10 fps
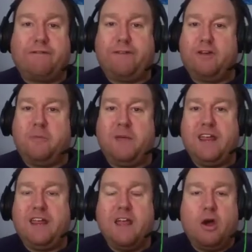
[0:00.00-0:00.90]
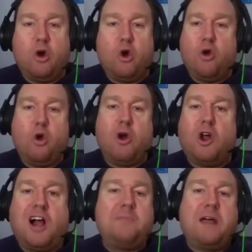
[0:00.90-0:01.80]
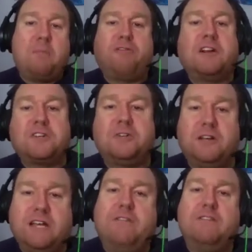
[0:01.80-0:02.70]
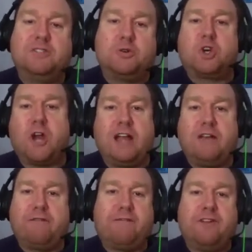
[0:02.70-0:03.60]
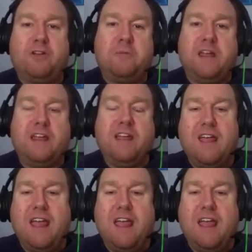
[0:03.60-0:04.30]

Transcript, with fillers: fulfill me or or all my professional endeavors were trying to fulfill me